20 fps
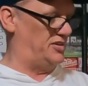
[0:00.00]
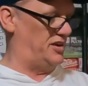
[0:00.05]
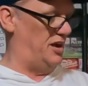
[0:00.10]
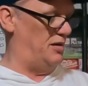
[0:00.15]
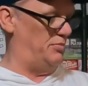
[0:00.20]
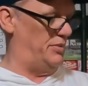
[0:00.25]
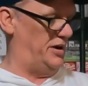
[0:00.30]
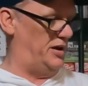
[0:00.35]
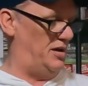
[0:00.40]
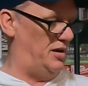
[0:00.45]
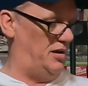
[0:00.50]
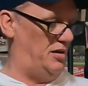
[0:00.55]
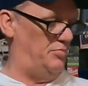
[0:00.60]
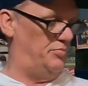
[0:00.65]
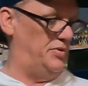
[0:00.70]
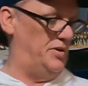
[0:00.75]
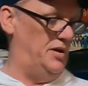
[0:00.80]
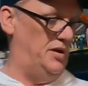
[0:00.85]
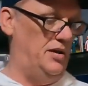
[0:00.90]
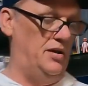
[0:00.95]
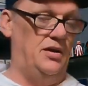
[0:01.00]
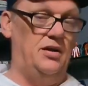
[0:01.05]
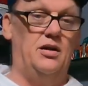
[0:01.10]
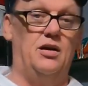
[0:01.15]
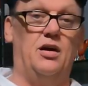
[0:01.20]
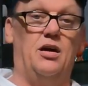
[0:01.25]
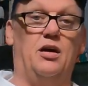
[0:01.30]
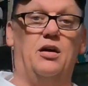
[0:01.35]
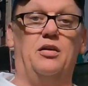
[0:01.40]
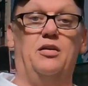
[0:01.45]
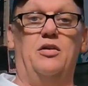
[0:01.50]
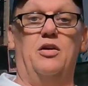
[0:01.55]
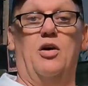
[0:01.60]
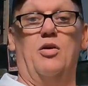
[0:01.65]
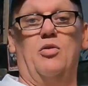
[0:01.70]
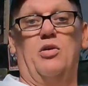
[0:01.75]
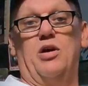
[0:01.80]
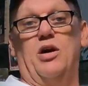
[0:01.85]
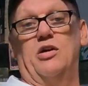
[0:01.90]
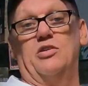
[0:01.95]
coming up.
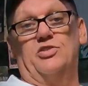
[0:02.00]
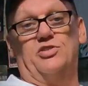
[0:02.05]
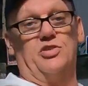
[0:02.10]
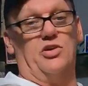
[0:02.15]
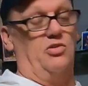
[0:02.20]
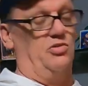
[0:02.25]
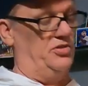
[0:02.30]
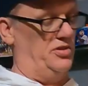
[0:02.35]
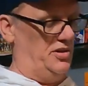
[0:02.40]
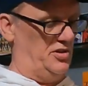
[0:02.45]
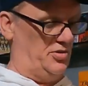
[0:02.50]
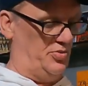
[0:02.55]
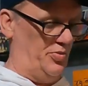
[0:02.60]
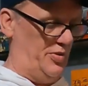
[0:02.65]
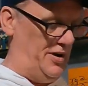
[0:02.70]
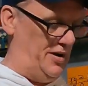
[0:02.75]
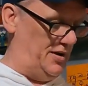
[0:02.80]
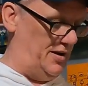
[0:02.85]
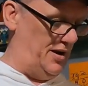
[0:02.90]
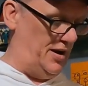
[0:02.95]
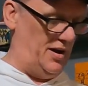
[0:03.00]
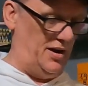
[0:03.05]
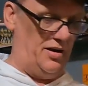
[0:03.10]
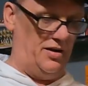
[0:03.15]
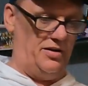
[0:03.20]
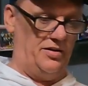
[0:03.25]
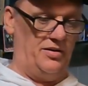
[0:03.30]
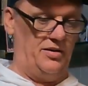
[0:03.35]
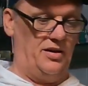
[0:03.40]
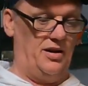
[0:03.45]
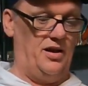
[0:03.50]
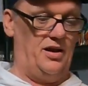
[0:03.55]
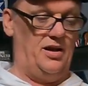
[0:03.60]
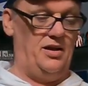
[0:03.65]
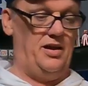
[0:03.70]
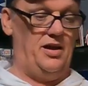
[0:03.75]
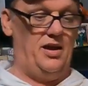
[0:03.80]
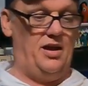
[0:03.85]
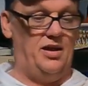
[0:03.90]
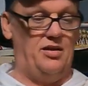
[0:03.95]
No card shows this weekend. I
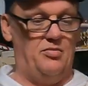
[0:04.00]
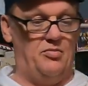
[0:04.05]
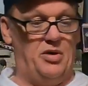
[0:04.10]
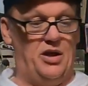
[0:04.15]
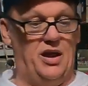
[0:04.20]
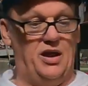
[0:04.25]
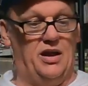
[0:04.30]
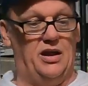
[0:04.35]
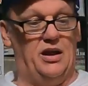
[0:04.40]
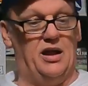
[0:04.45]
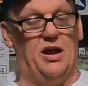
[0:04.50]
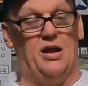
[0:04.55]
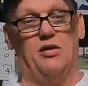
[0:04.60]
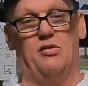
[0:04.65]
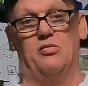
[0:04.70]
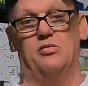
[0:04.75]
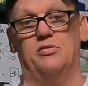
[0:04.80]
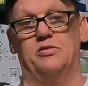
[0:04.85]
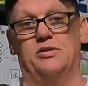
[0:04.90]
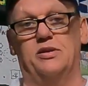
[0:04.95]
am hanging out,